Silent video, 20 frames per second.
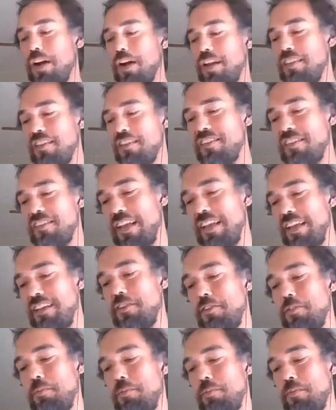ones,
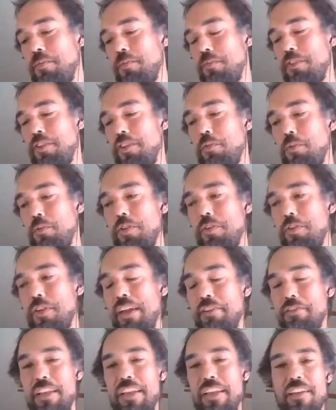and you you you
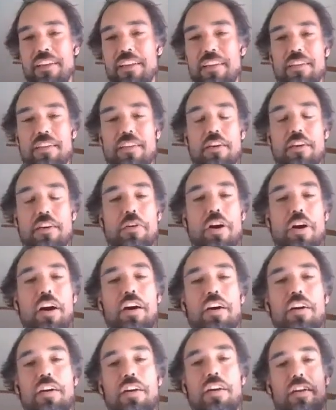can't really go
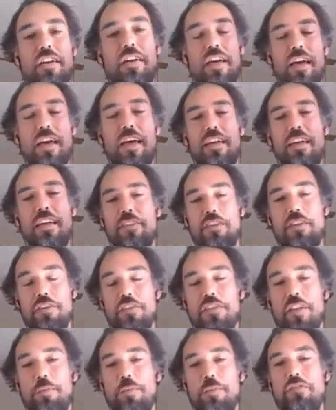wrong uh, if
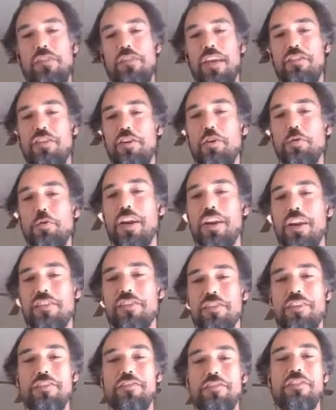you use them. If if you do want to
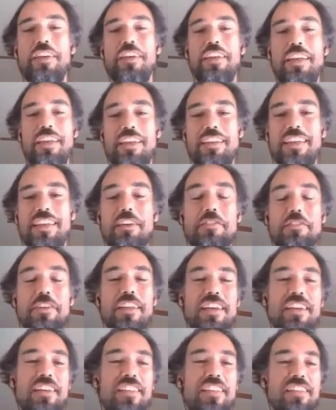sort of get
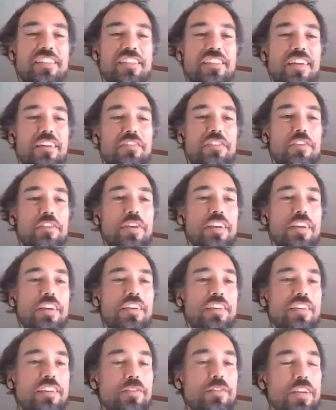really into this stuff, you
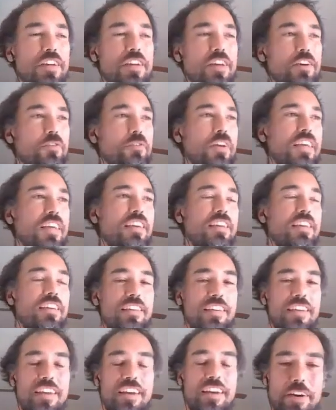can you can go read
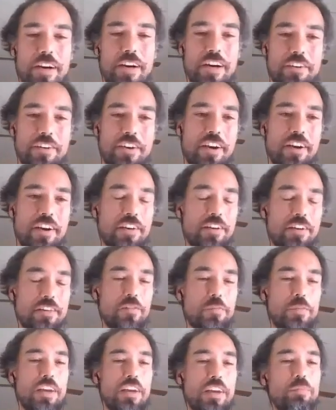you know a hundred
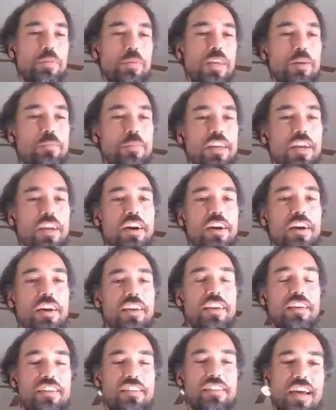articles about N P M and
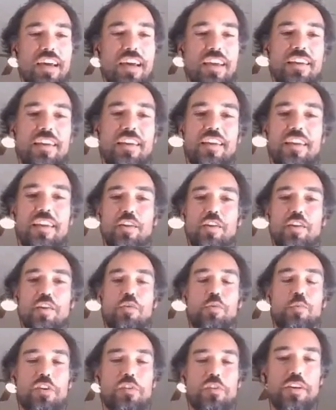Yarn and decide
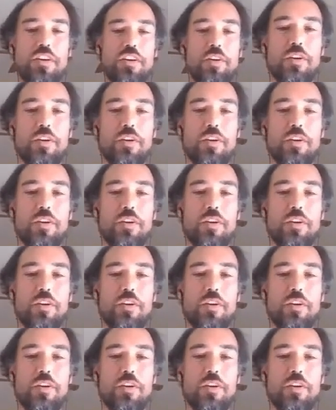which